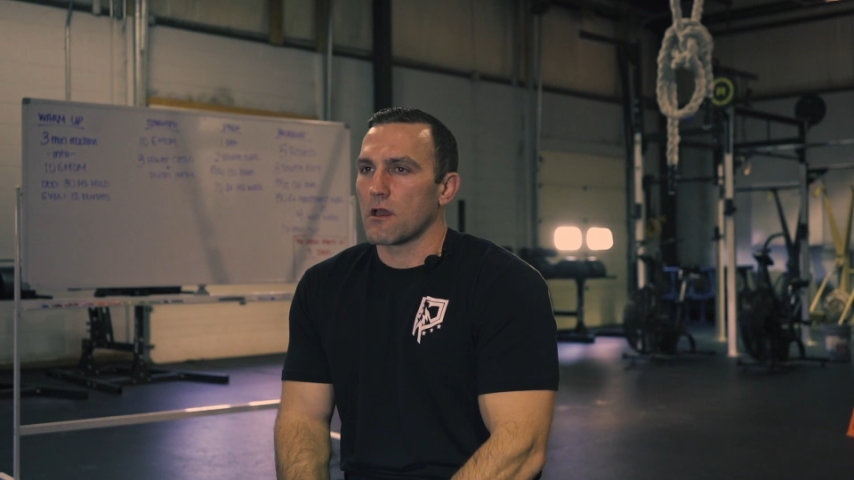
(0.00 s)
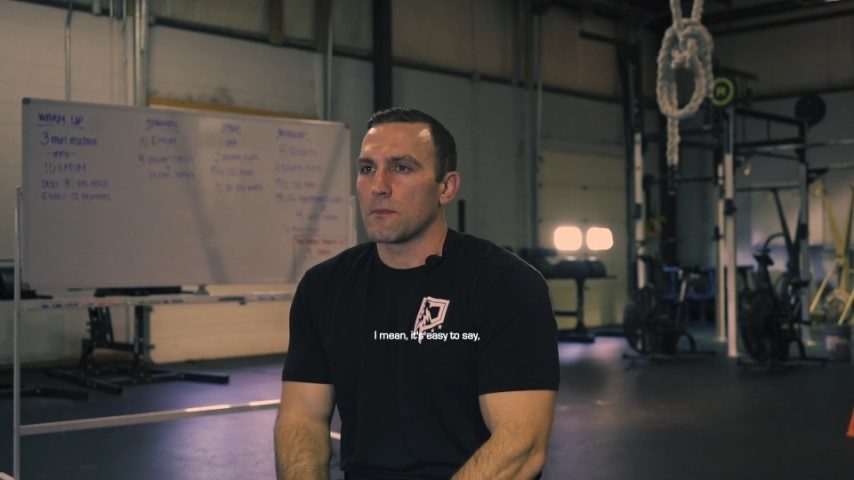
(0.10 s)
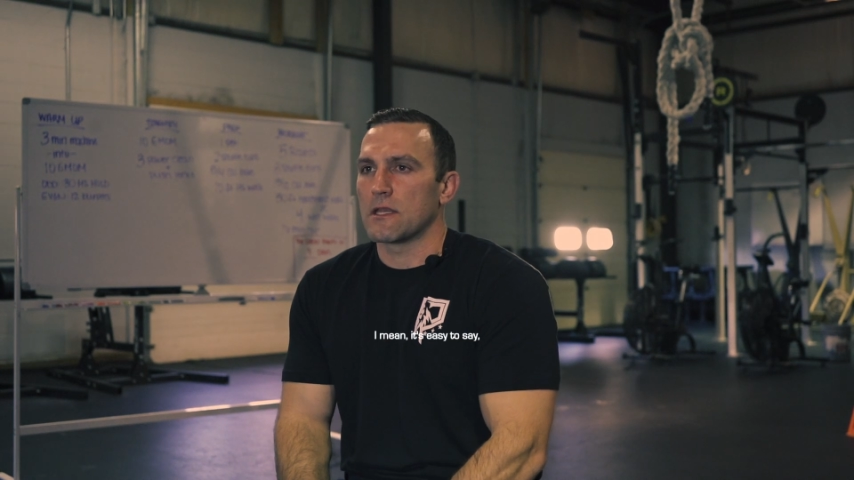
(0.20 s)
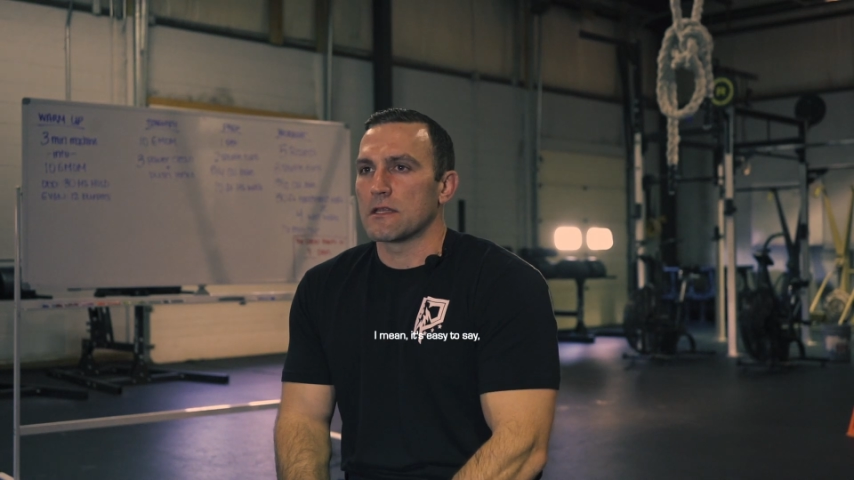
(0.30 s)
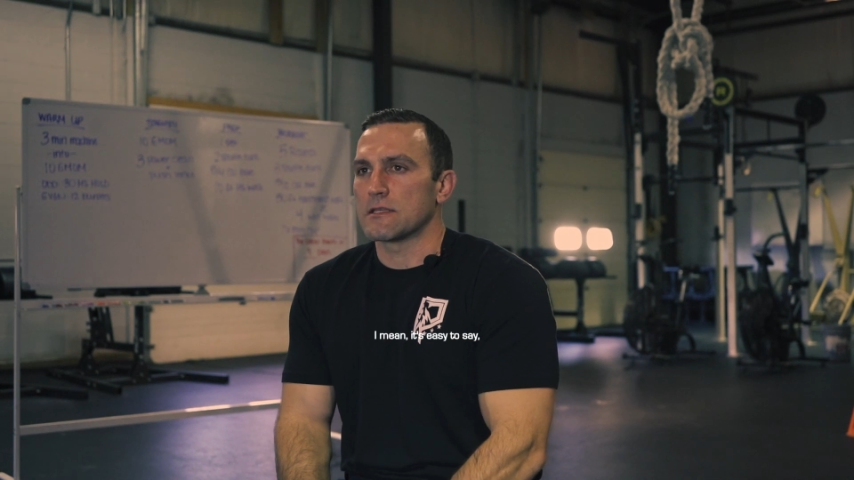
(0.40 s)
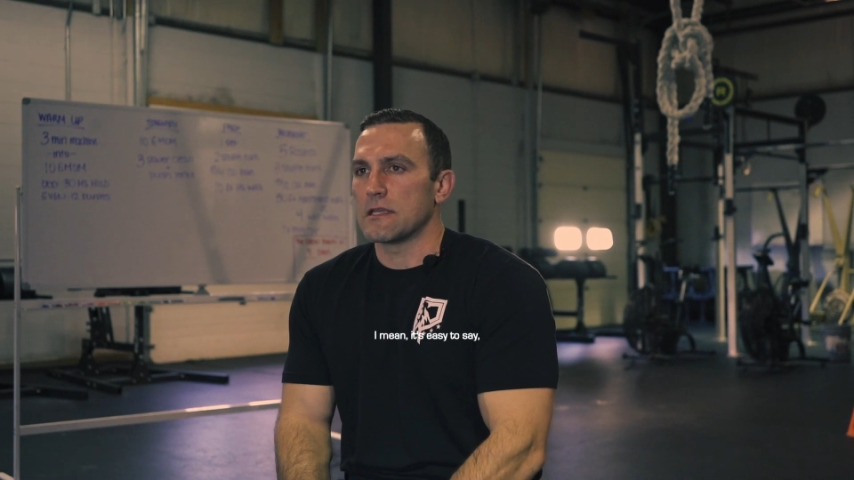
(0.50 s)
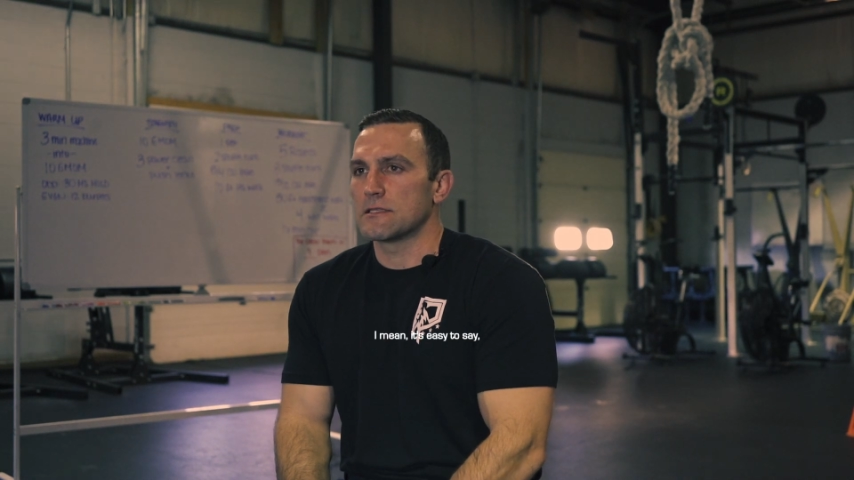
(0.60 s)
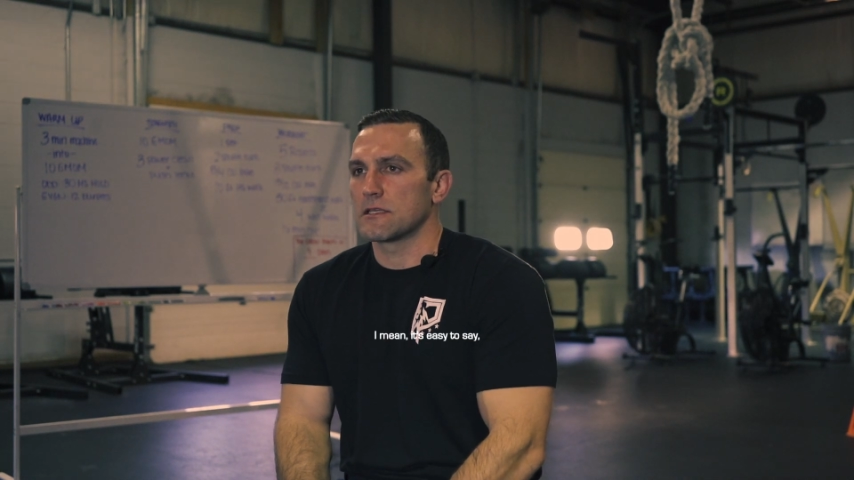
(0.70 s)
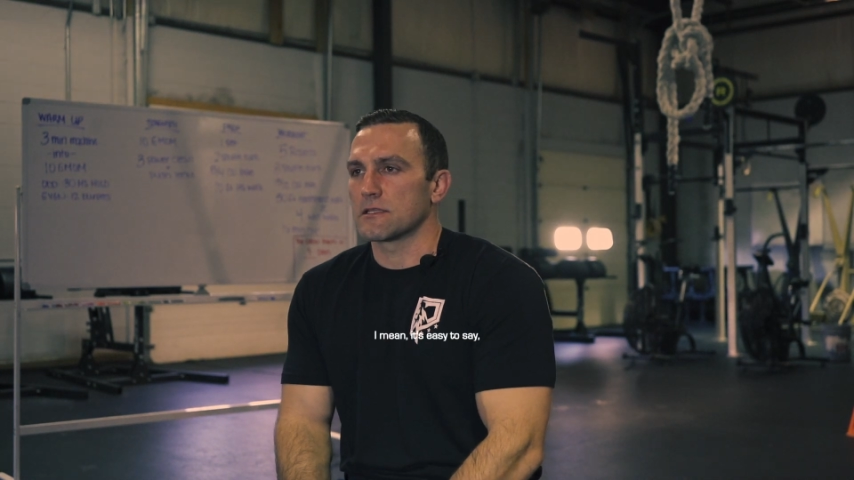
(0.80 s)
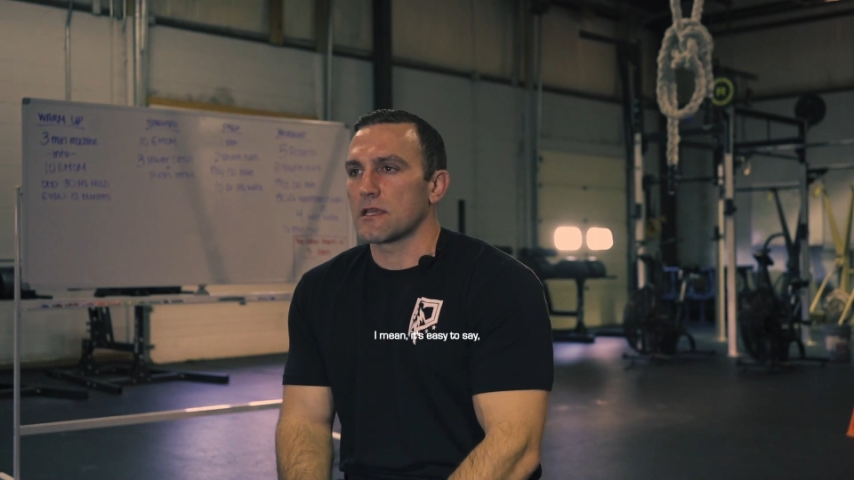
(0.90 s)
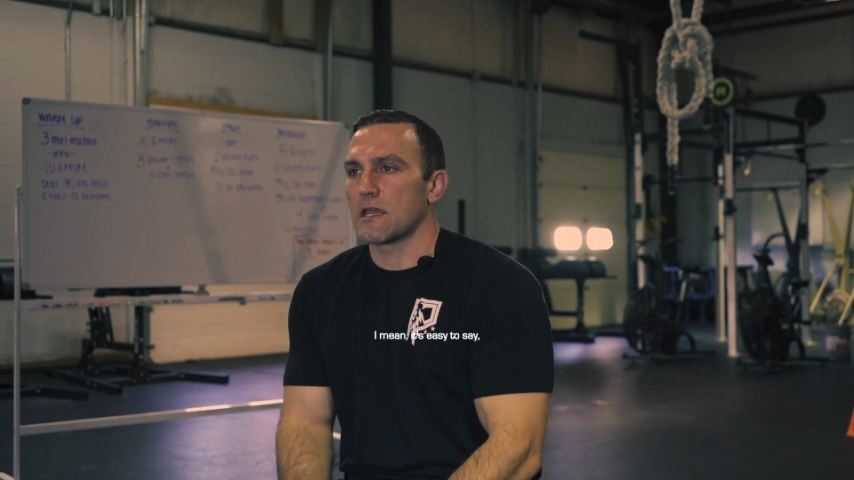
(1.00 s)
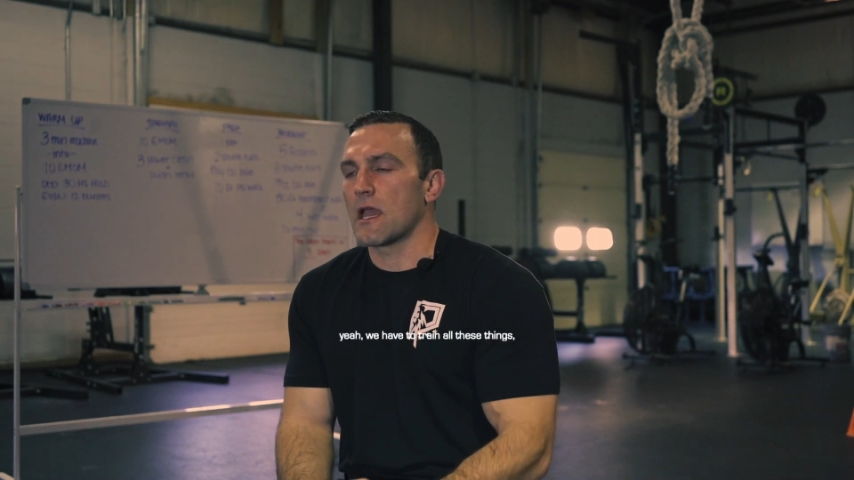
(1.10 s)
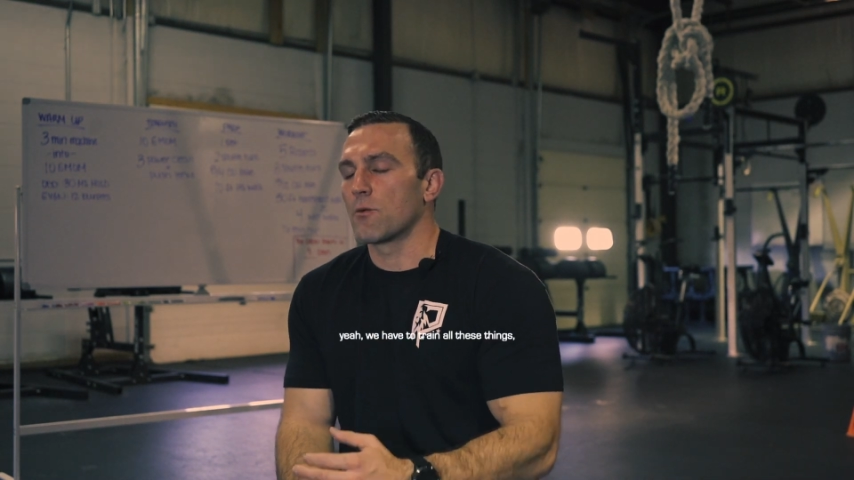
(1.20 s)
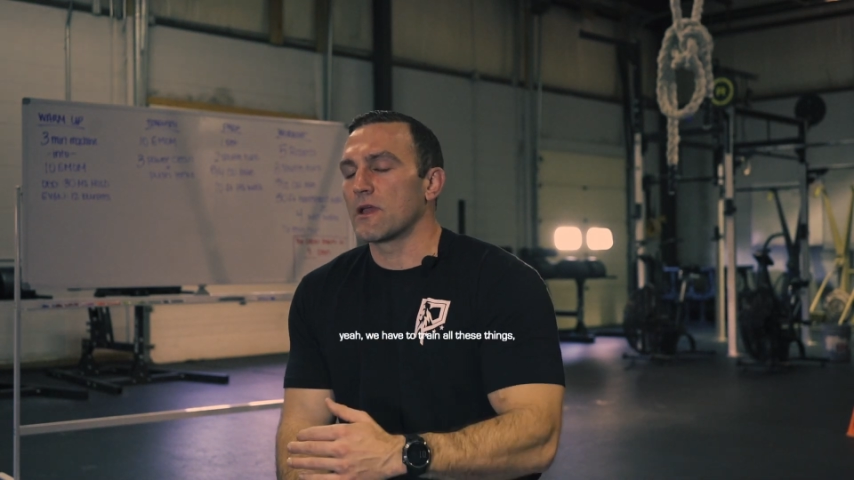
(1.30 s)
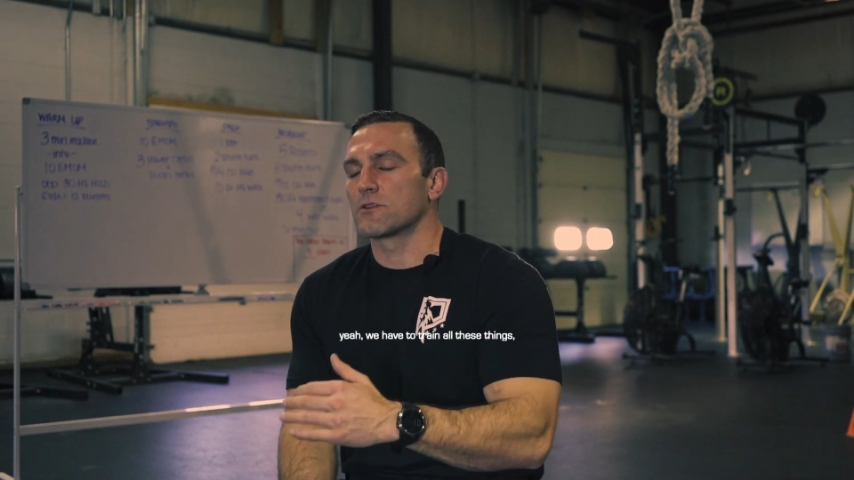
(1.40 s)
I mean, it's easy to say,
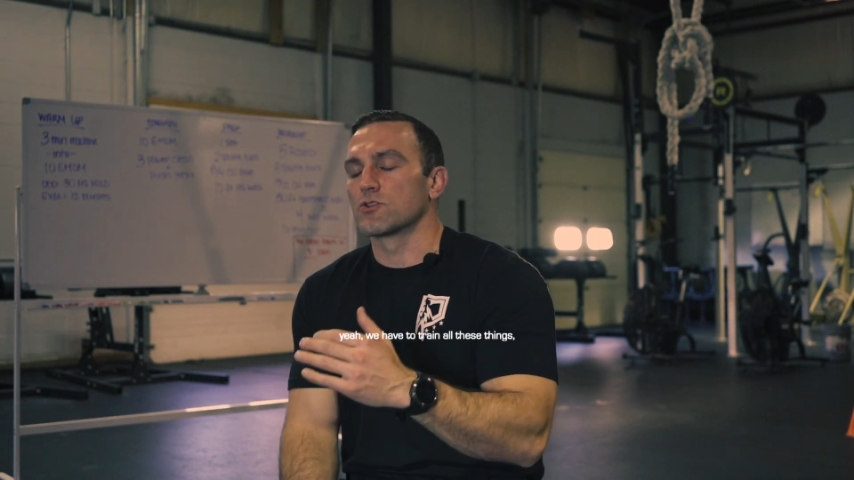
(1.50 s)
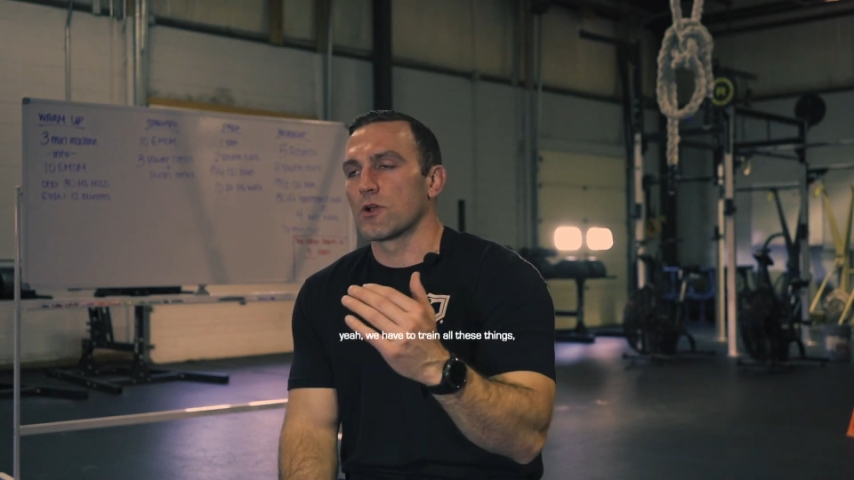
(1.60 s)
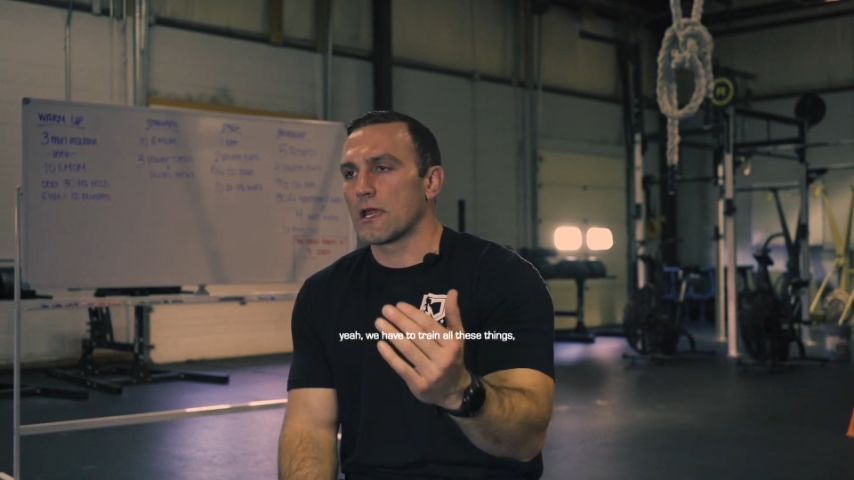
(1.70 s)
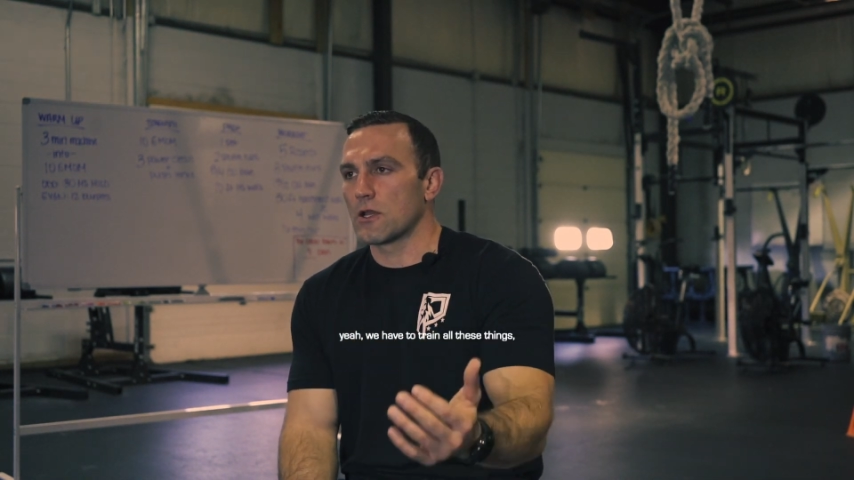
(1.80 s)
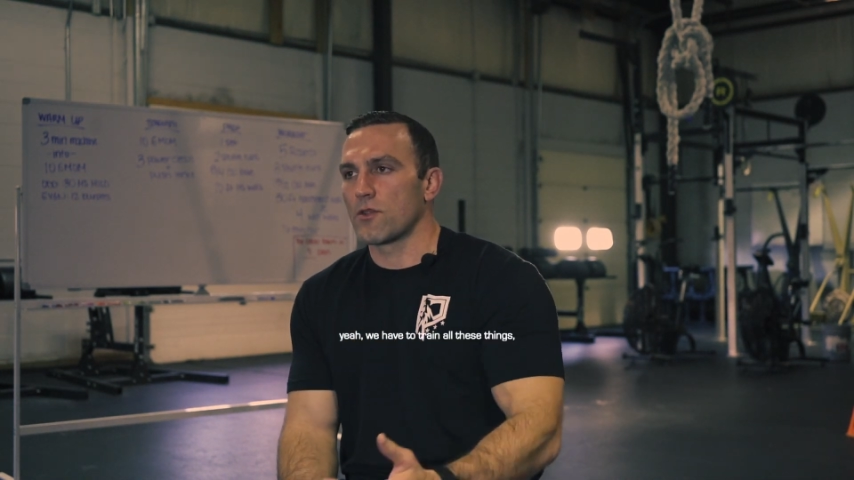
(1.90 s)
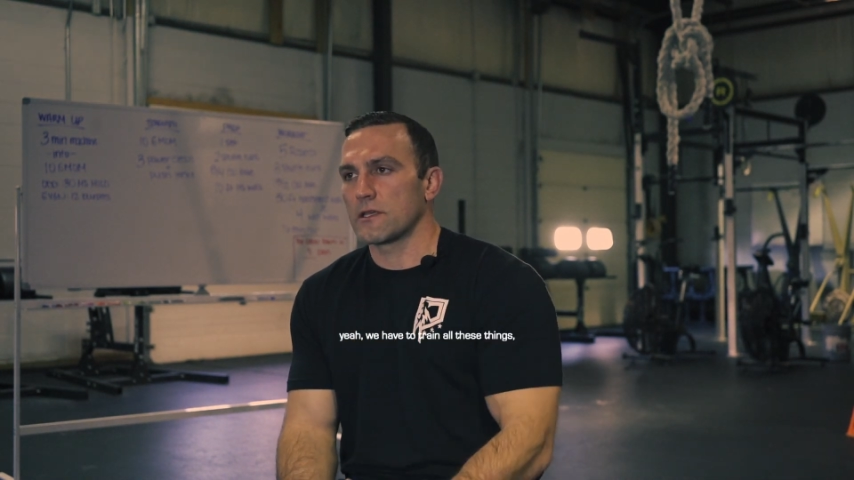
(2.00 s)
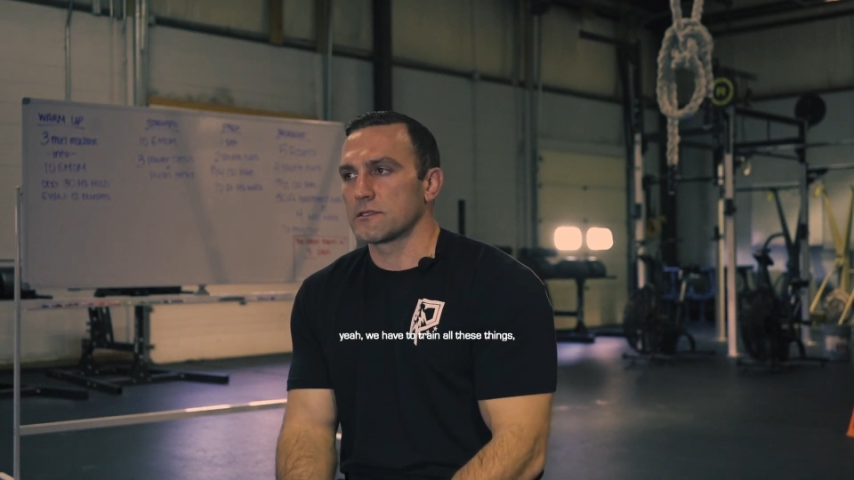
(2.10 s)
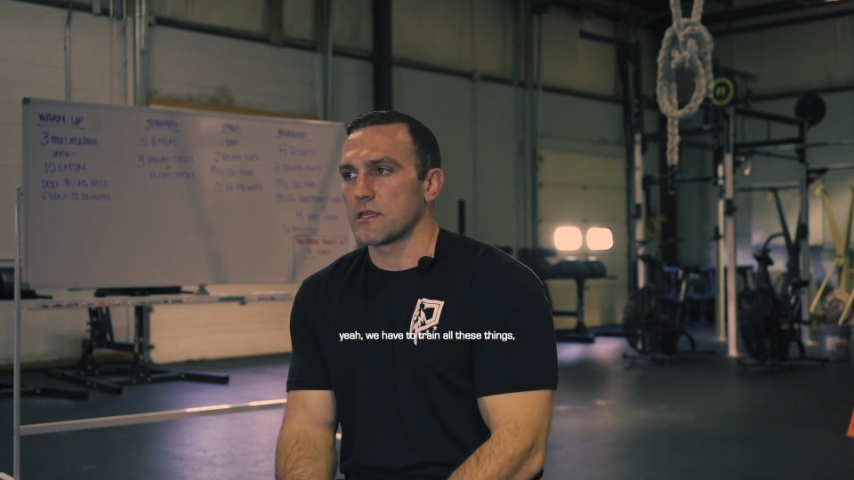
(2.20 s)
yeah, we have to train all these